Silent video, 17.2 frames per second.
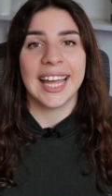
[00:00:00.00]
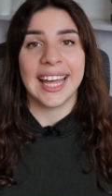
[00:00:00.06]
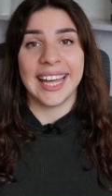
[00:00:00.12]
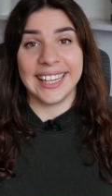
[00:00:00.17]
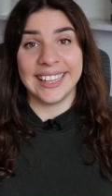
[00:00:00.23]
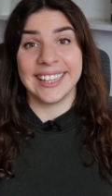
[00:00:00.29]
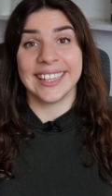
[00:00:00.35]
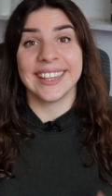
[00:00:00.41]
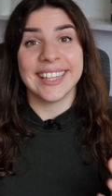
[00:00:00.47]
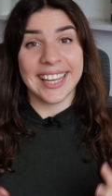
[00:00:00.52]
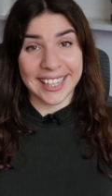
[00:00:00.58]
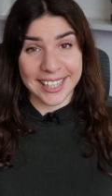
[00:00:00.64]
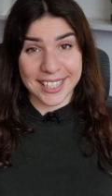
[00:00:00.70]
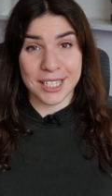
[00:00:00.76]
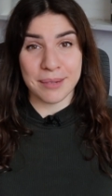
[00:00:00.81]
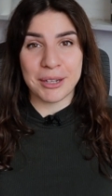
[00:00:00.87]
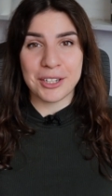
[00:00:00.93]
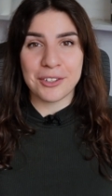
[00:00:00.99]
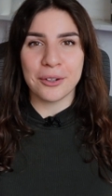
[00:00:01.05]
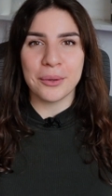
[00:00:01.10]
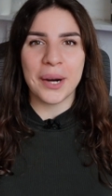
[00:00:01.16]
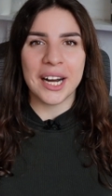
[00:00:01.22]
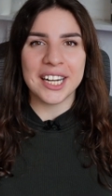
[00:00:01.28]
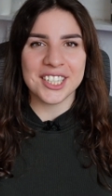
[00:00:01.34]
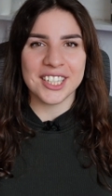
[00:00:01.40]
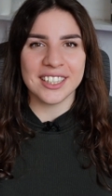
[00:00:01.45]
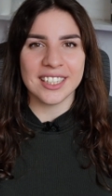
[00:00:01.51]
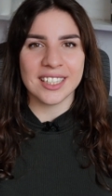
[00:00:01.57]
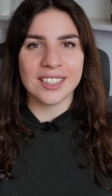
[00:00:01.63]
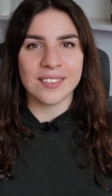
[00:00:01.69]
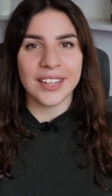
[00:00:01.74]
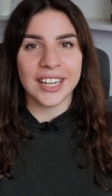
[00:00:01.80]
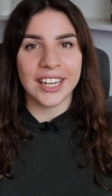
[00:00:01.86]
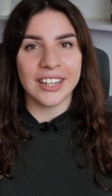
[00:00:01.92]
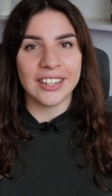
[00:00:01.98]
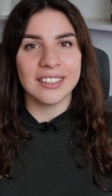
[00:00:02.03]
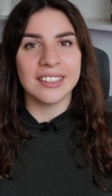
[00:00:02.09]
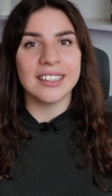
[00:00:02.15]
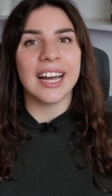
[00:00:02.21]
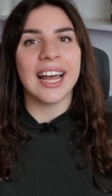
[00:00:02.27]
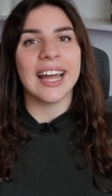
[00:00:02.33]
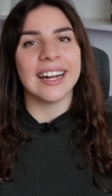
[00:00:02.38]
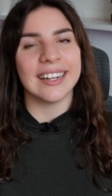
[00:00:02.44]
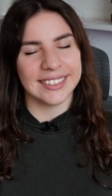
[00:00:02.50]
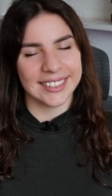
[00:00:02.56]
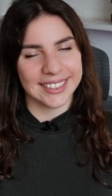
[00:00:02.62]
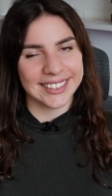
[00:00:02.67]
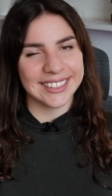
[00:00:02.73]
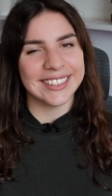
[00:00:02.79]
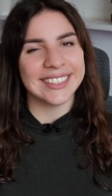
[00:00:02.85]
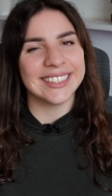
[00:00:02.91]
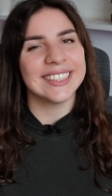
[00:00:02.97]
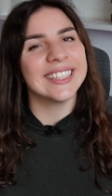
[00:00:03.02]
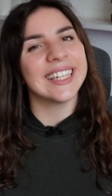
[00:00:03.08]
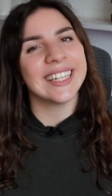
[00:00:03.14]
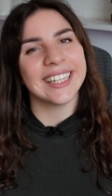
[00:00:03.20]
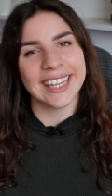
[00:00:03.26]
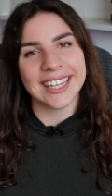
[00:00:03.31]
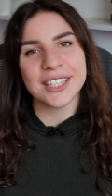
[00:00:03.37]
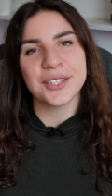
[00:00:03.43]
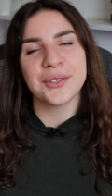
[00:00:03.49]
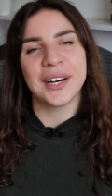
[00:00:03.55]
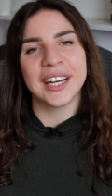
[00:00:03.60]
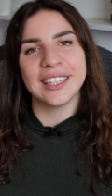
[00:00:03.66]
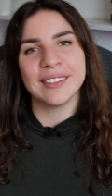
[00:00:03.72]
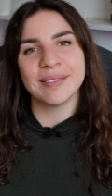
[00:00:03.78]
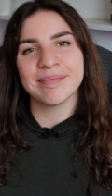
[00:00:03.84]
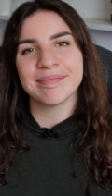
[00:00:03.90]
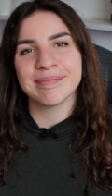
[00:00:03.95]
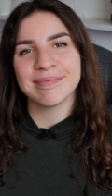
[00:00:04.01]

And thank you so much for watching this video and I'll see you in the next one.